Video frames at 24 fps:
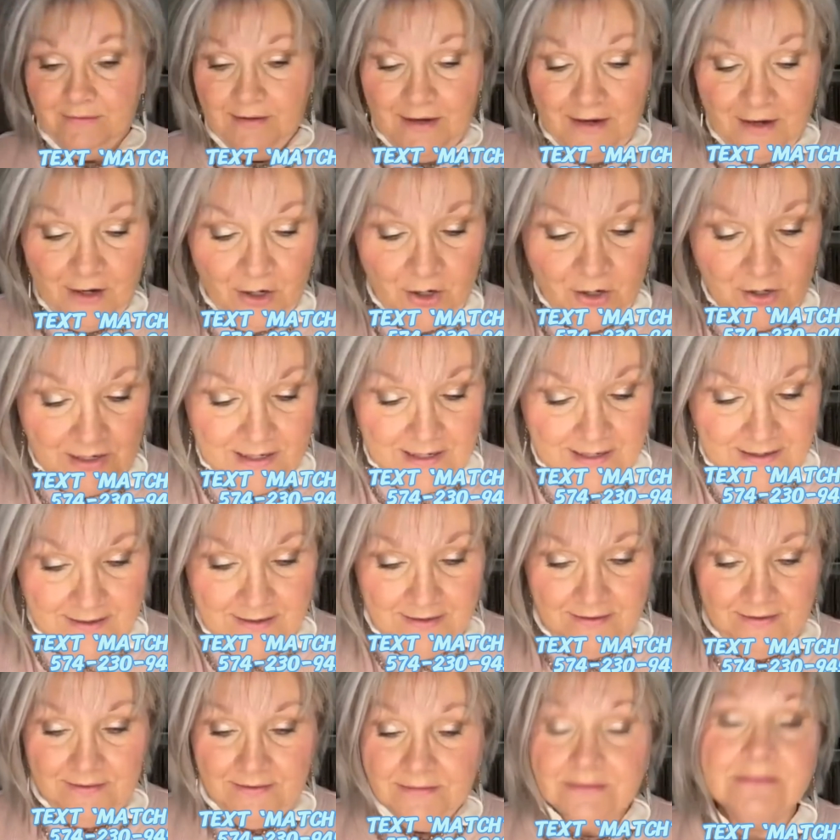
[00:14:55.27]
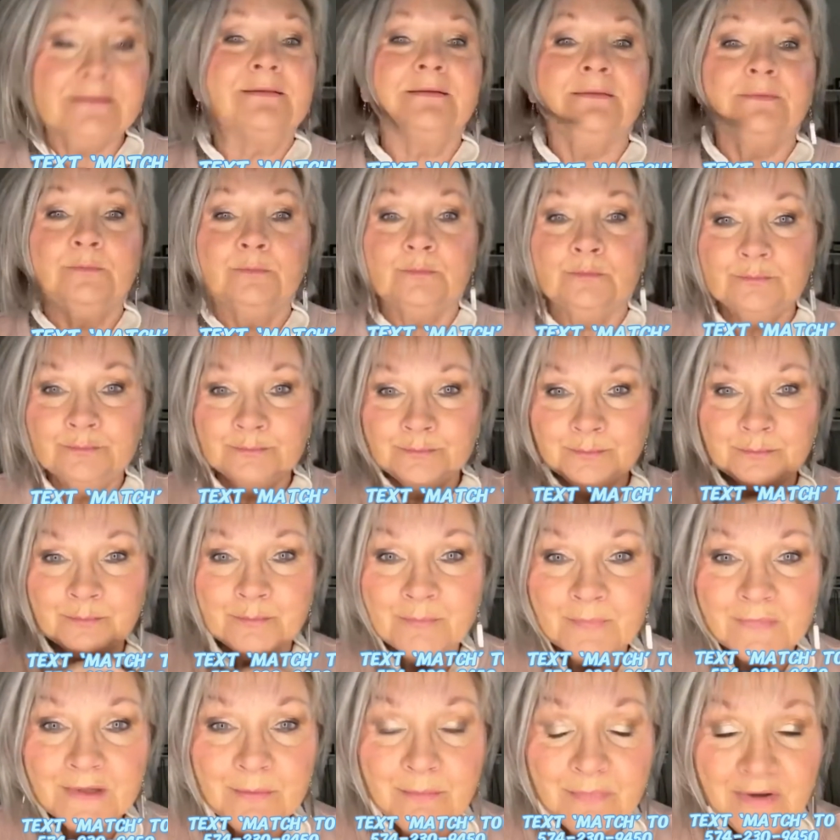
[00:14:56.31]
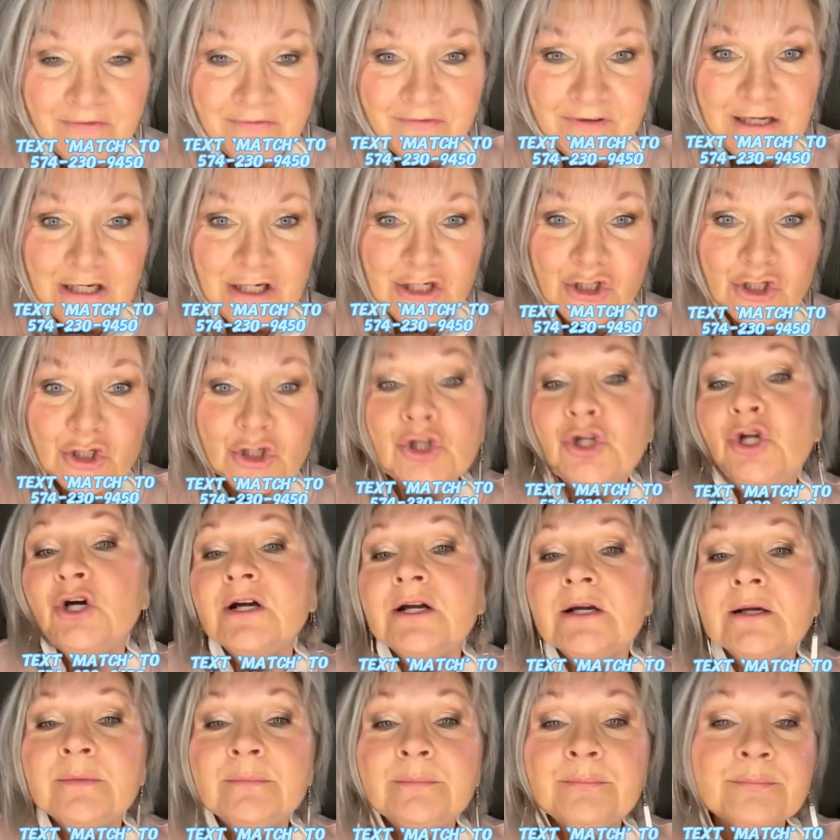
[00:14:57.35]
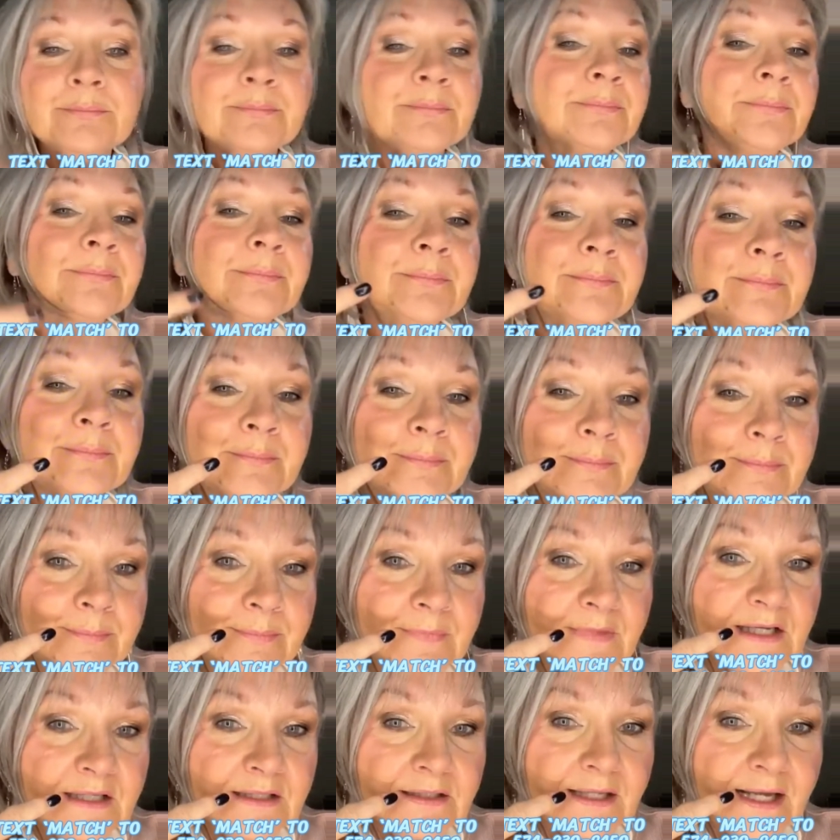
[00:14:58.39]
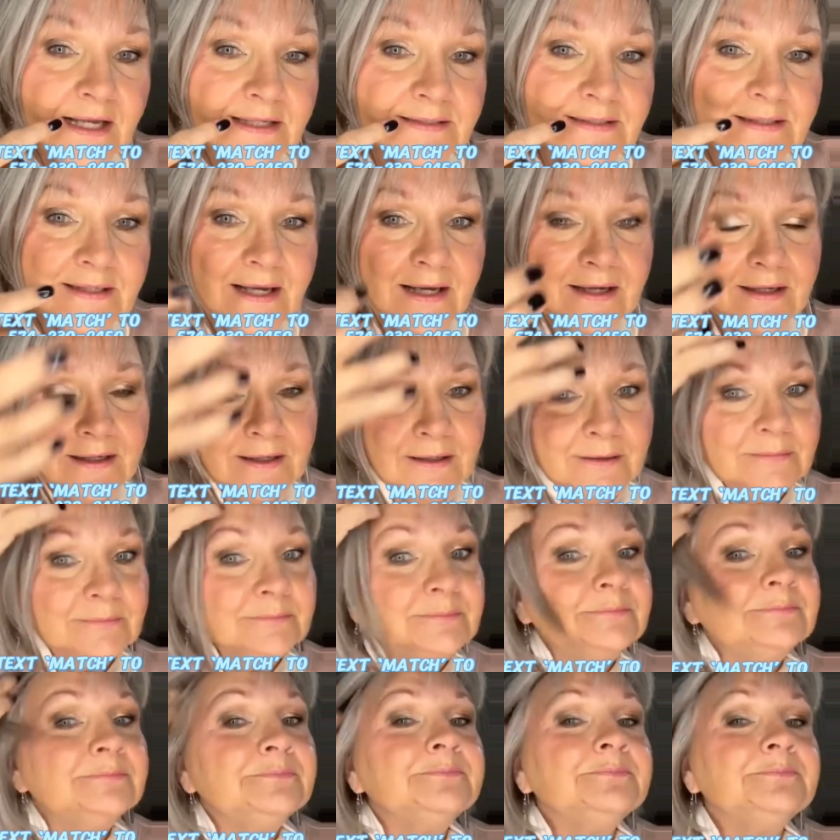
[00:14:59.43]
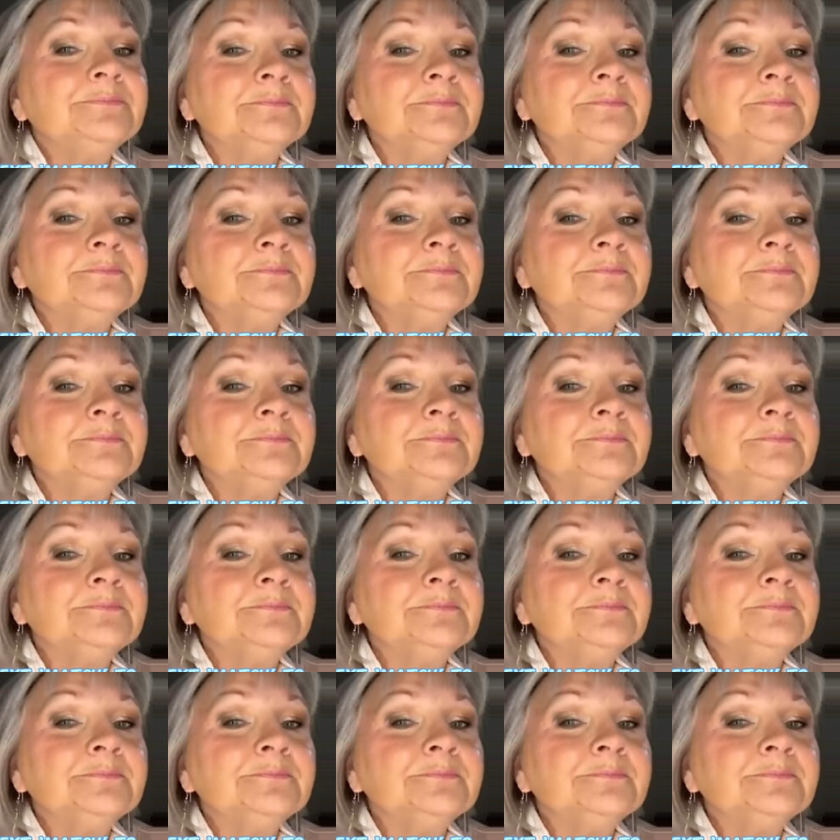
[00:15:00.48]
And there is my finished look. La Cienega.